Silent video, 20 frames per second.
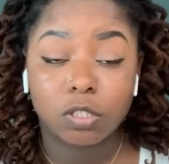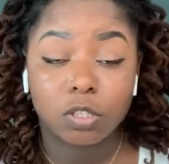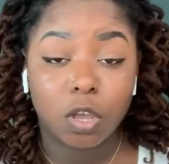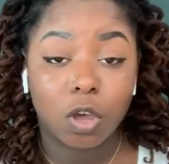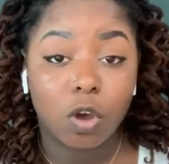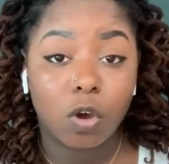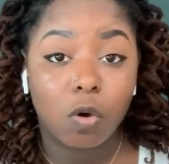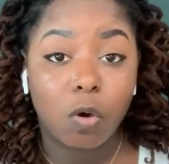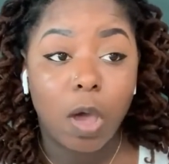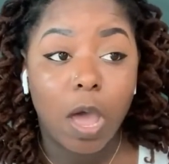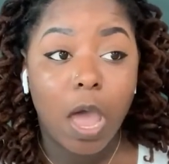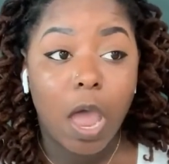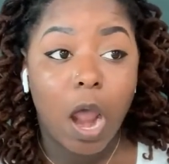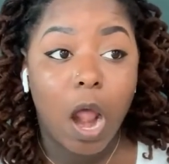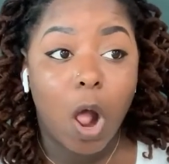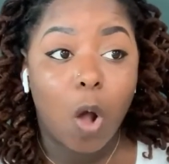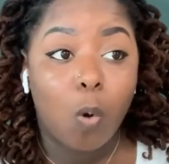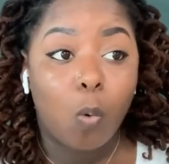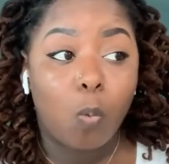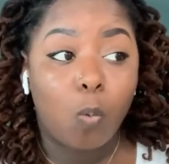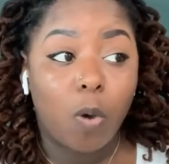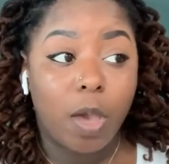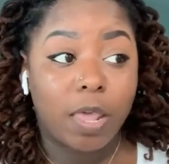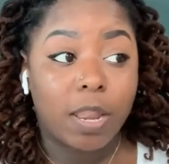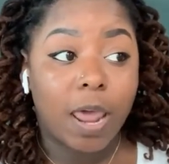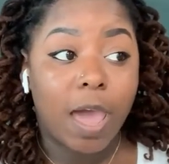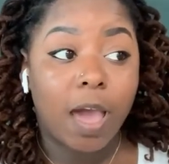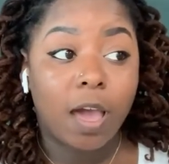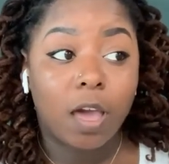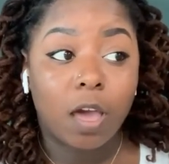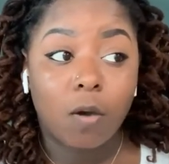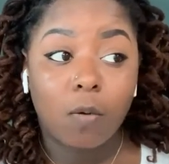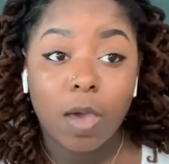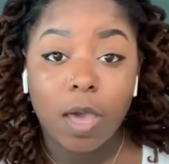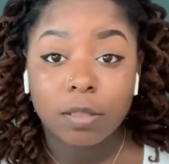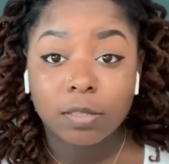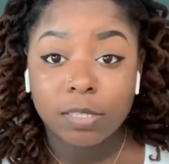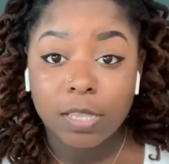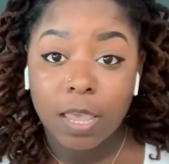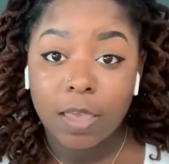So when I go
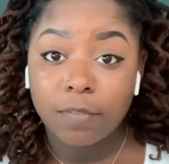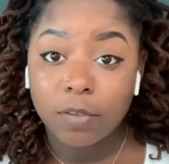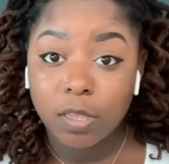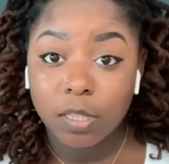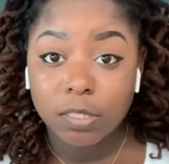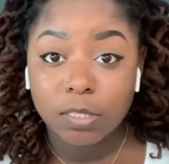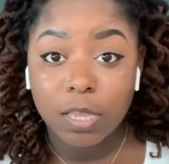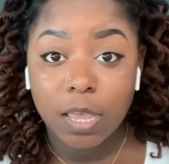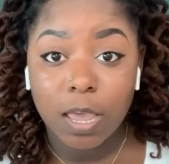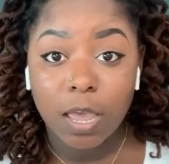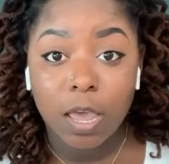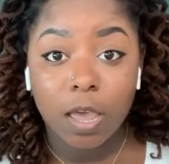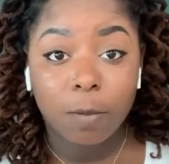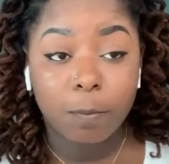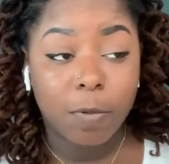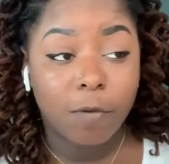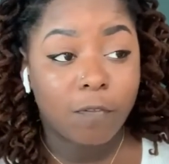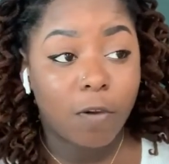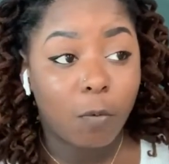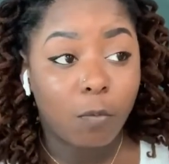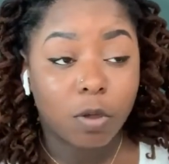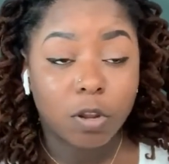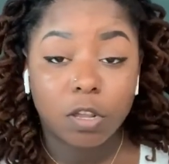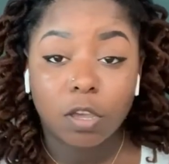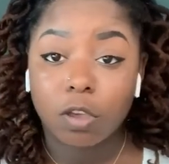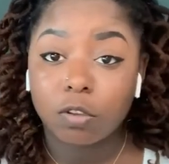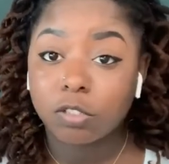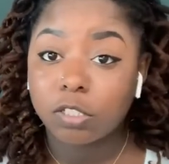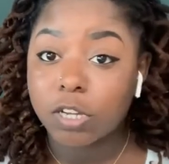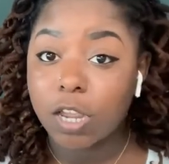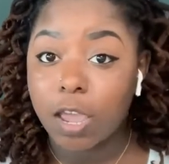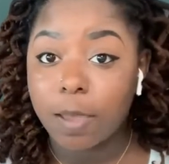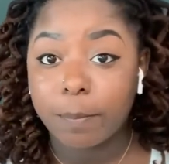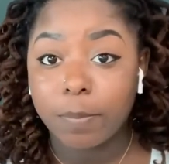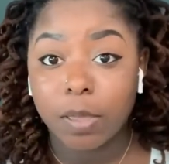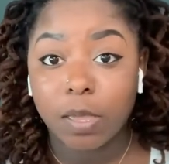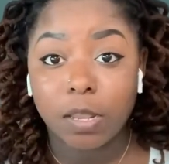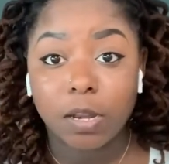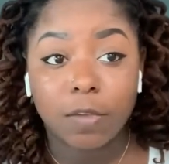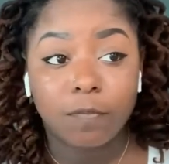out to have a good time, if I want to go
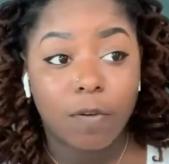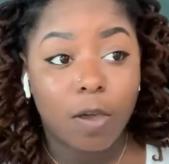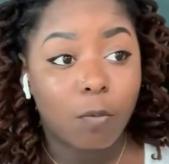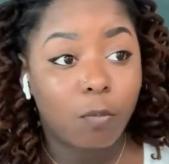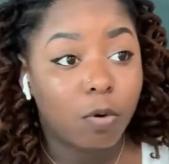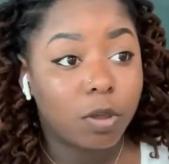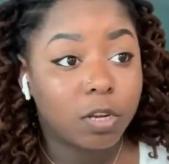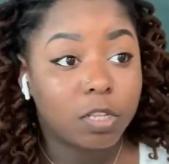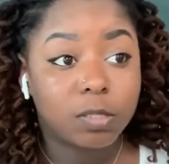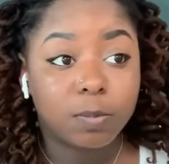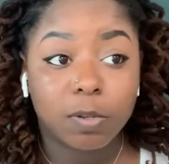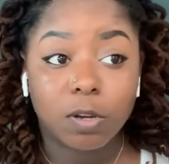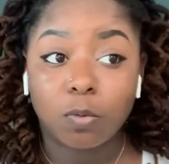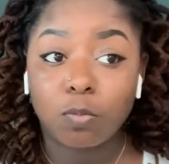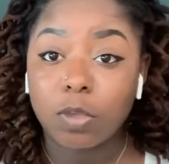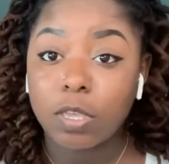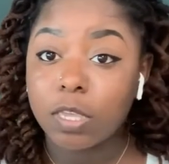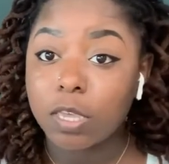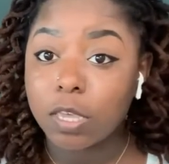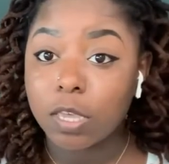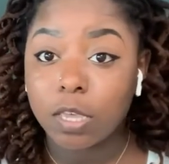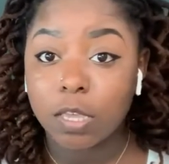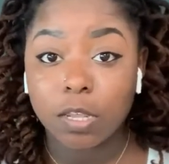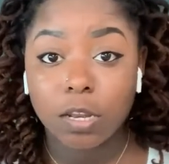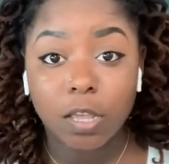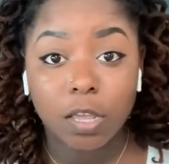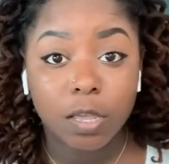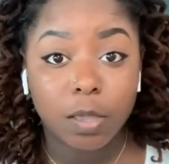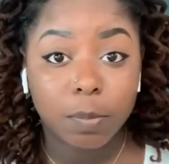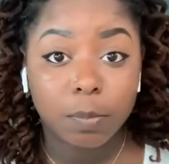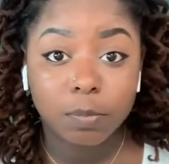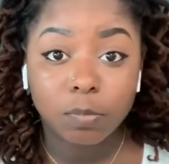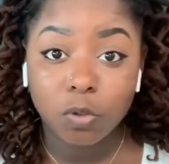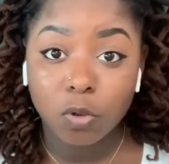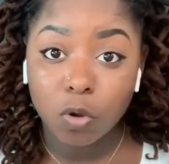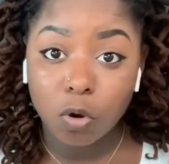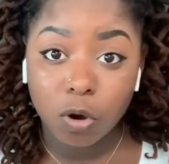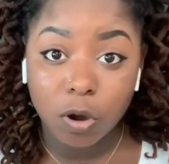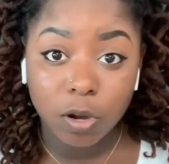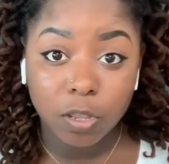shopping, if I want to spend a weekend up
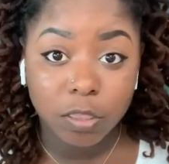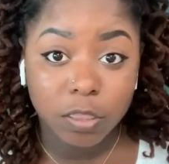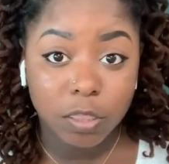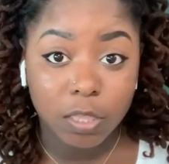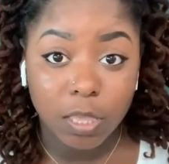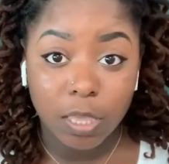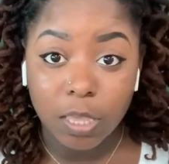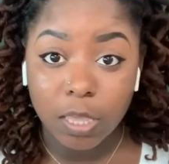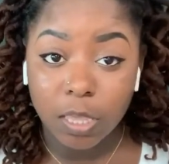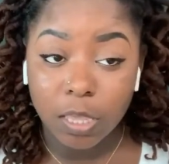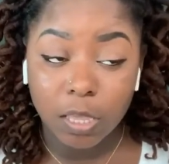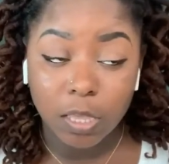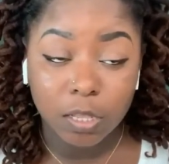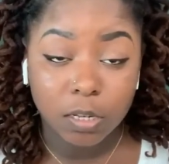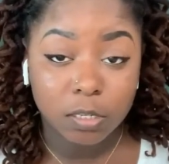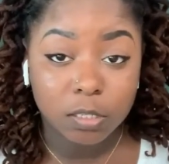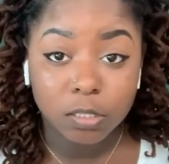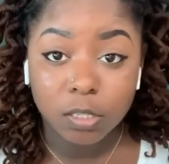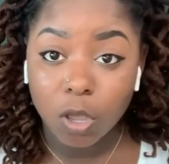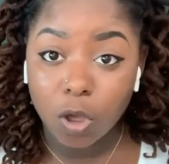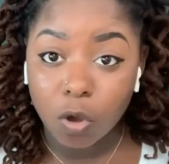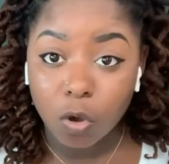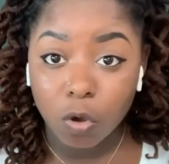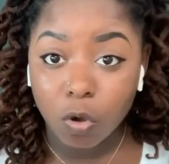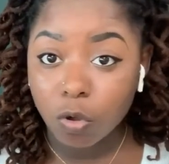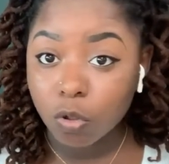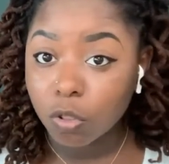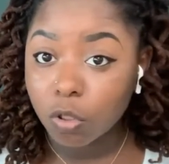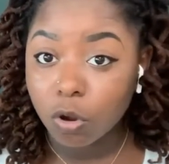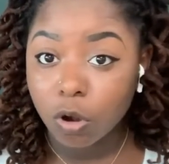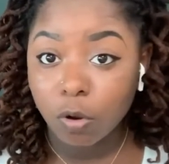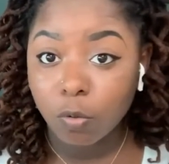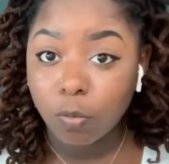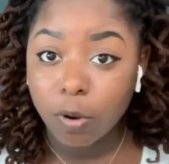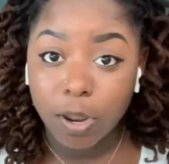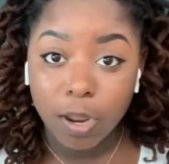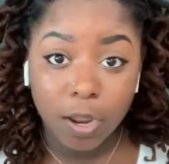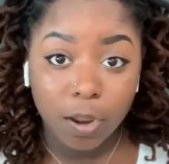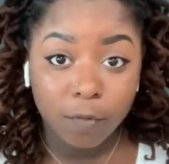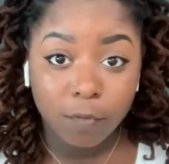north in Seoul or
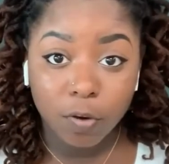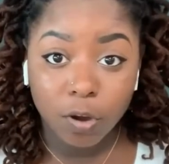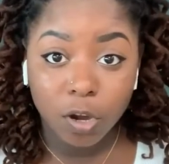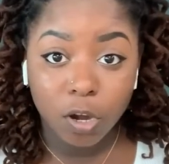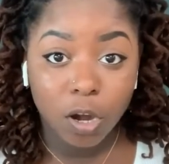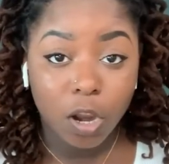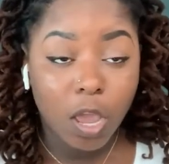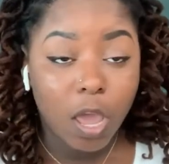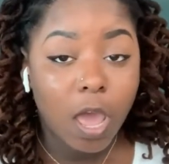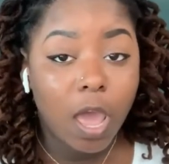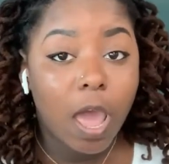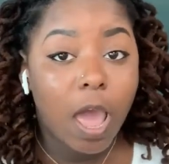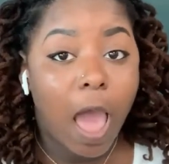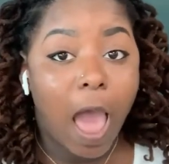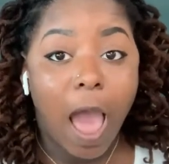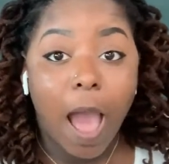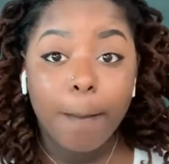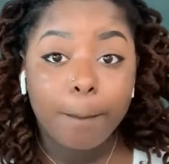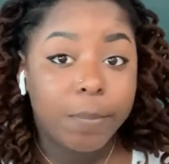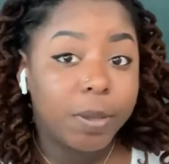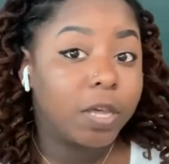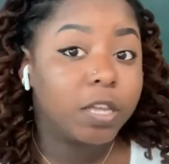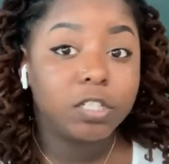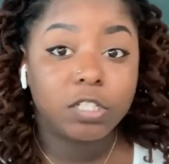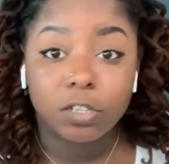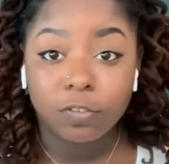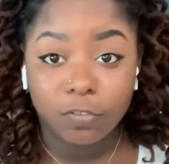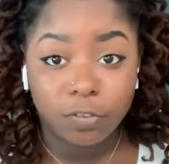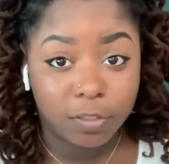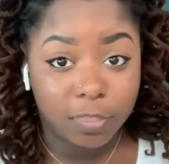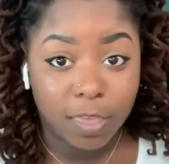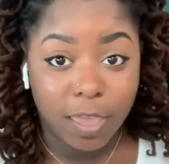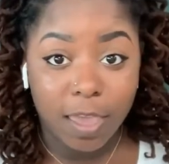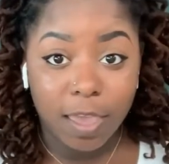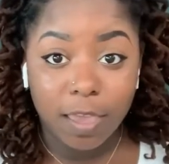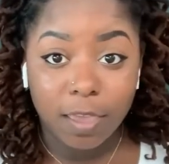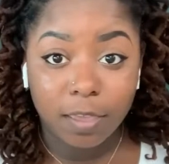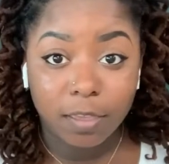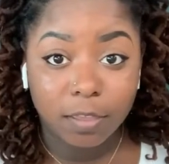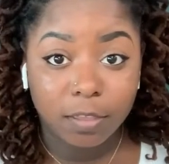wherever, I budget for
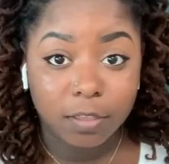that.